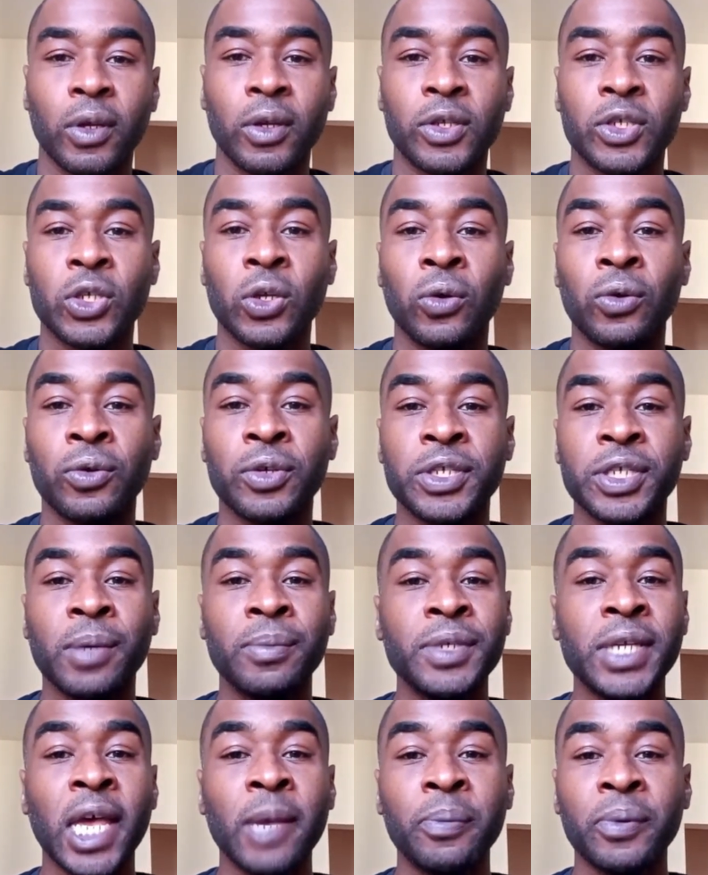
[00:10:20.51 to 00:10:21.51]
So
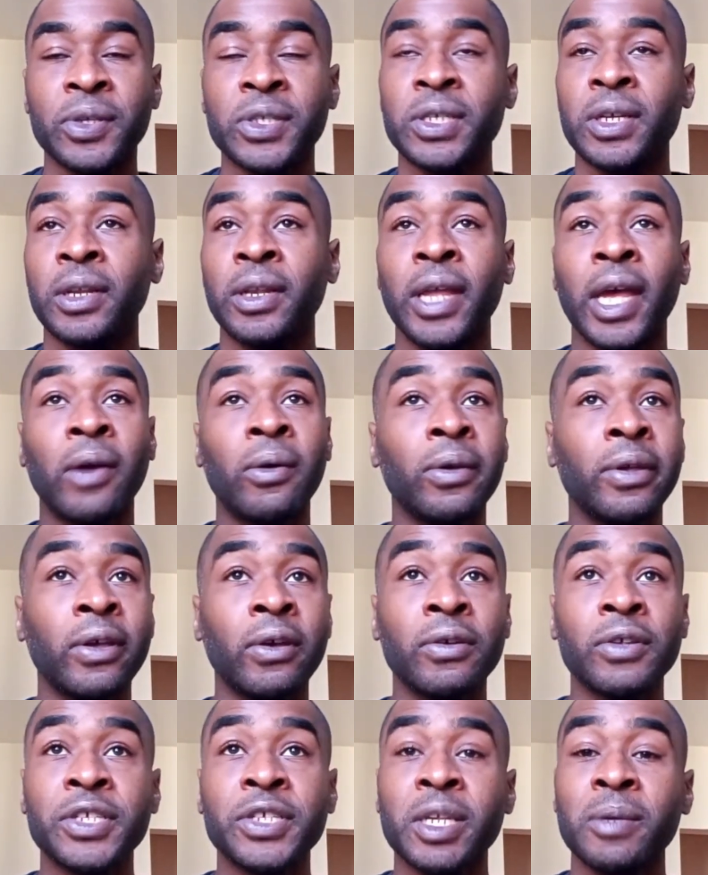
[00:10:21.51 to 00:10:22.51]
some type of
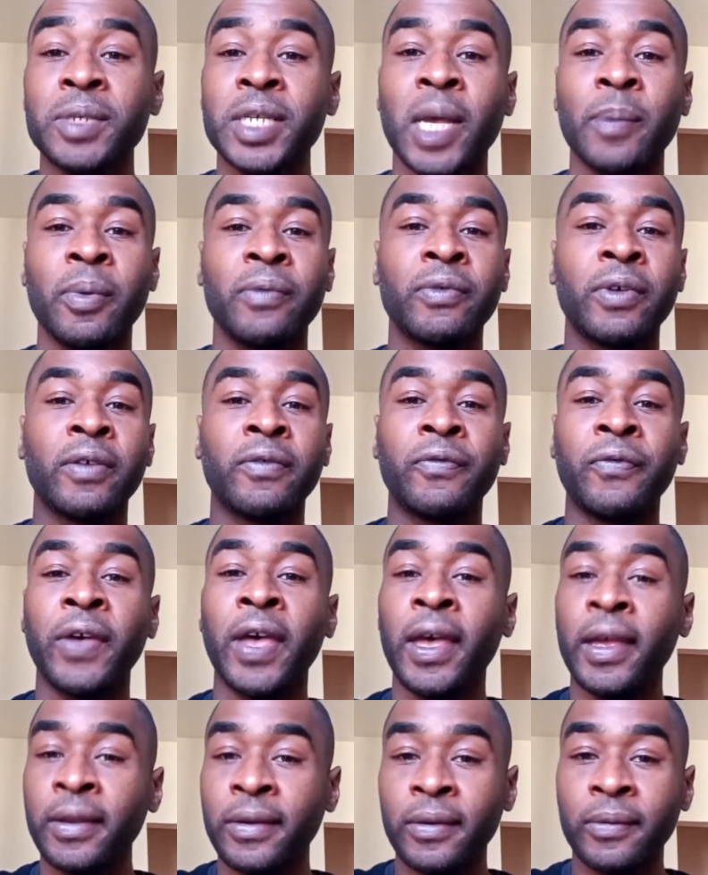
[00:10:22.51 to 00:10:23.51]
scenario, some type of
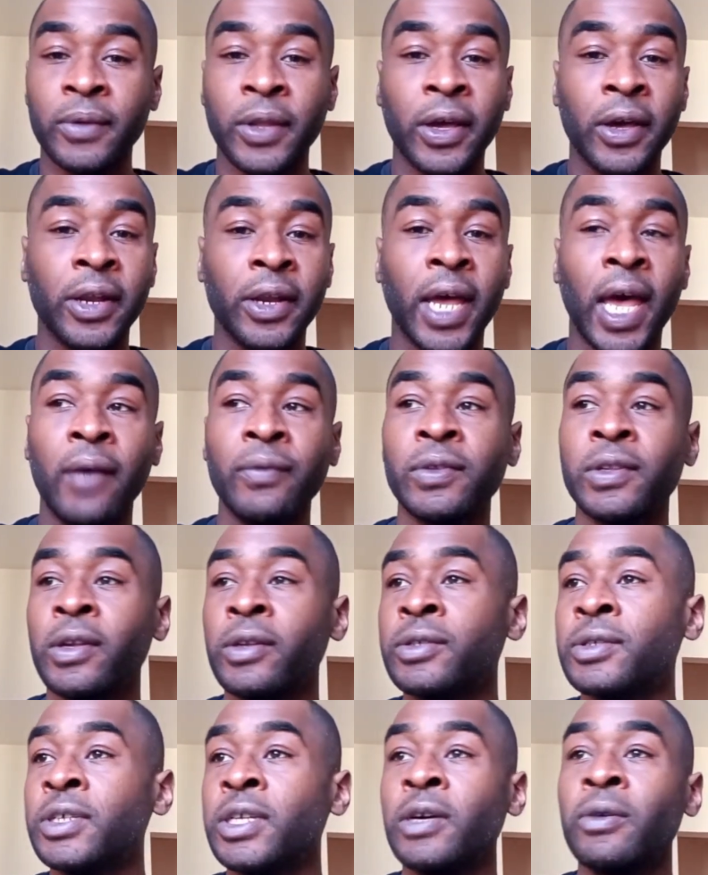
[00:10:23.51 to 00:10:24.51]
event, they're gonna have to
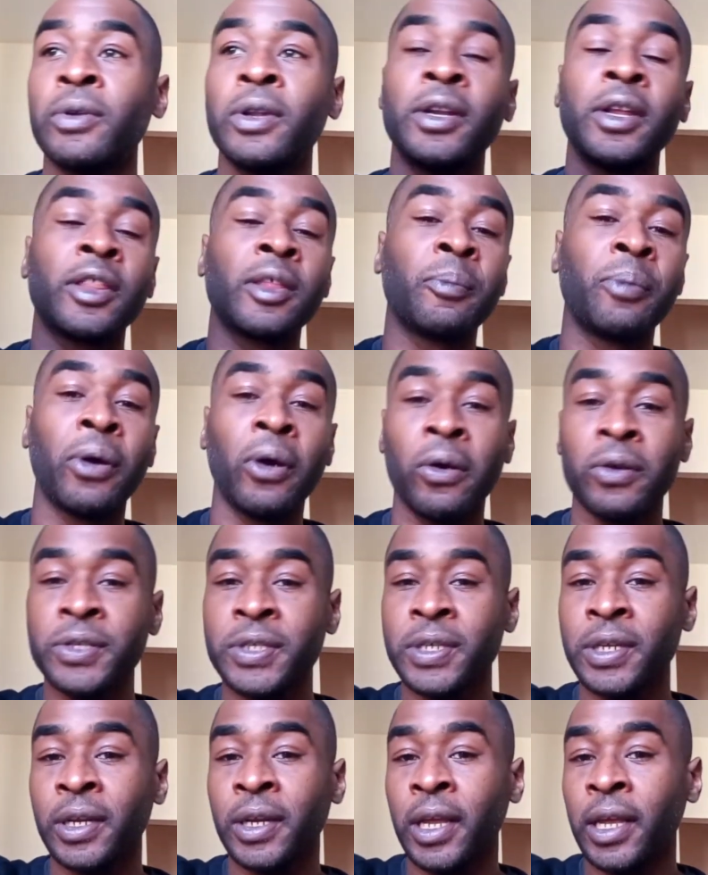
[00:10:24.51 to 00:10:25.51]
deal with another
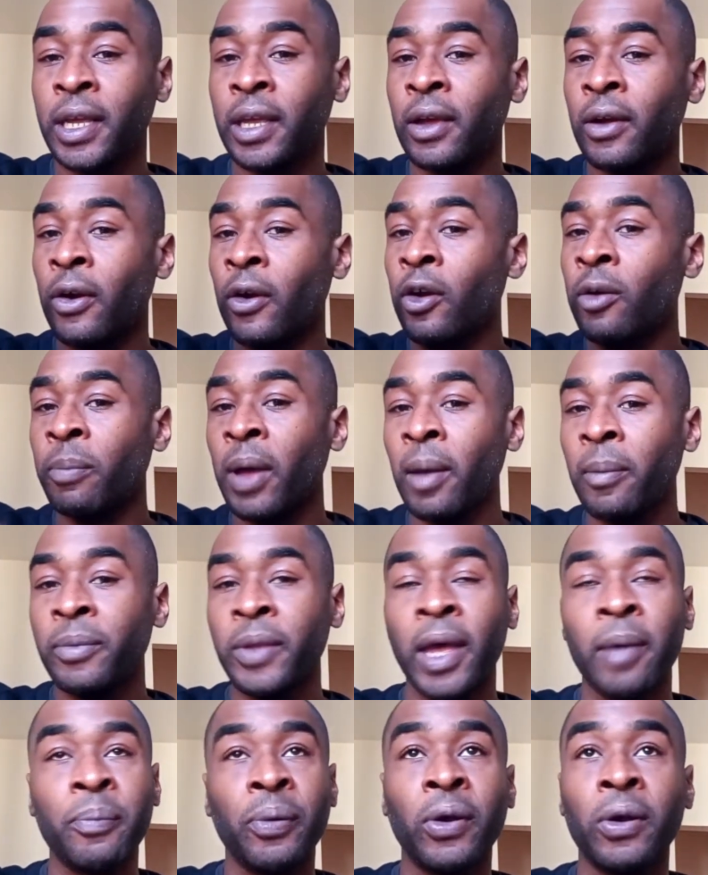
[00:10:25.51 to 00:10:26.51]
person and they get hurt by
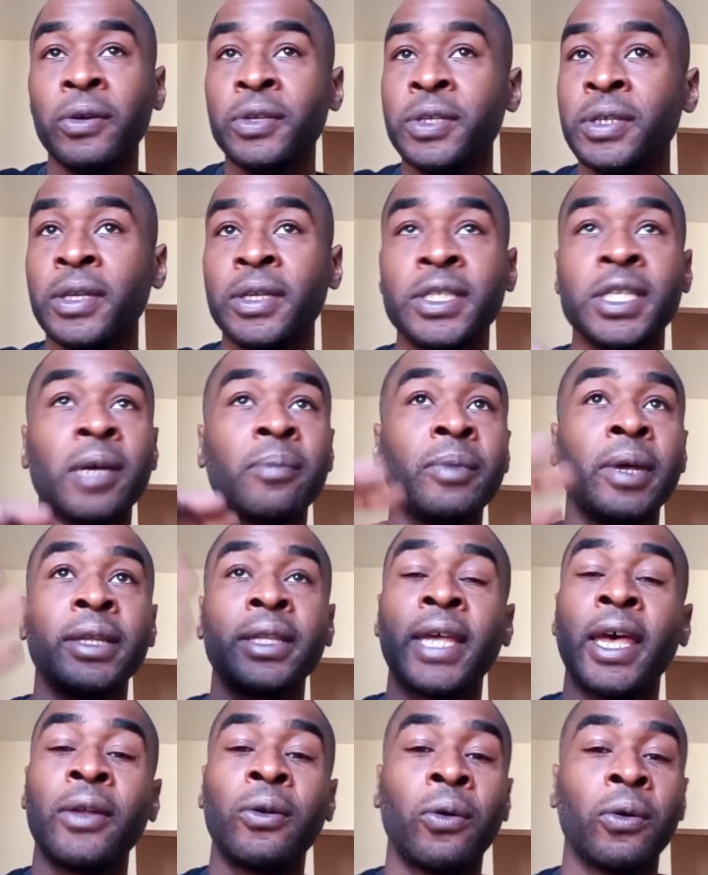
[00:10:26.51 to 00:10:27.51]
that person or something
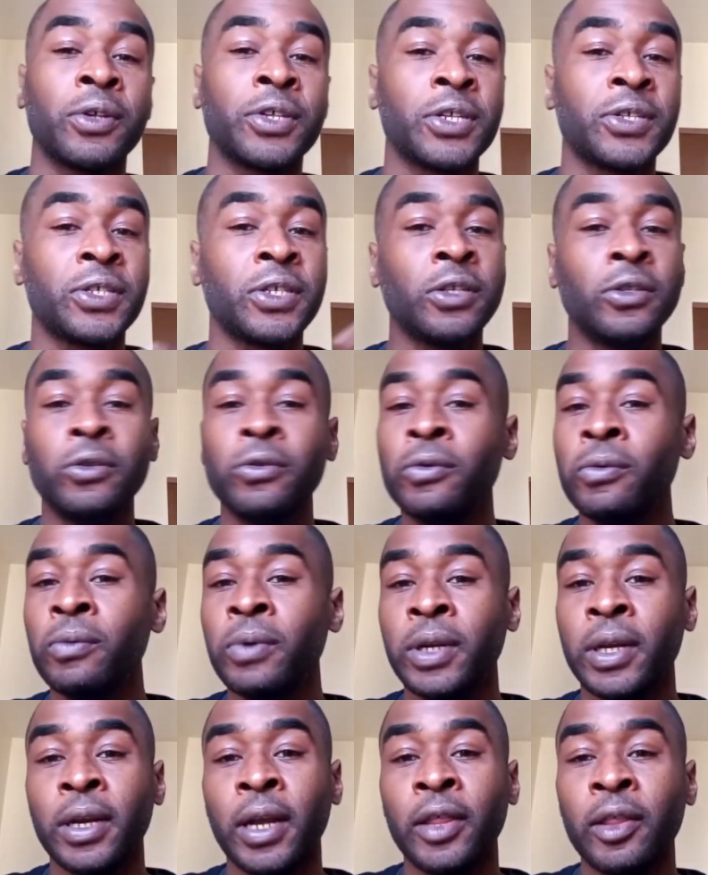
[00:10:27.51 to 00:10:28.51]
like that, or see you
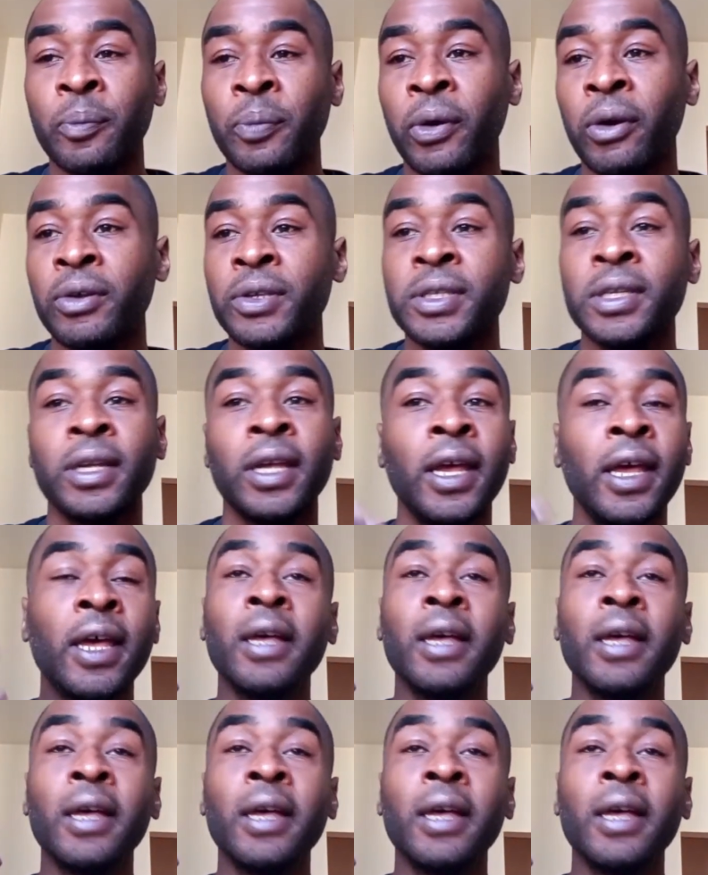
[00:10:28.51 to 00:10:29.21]
with another person.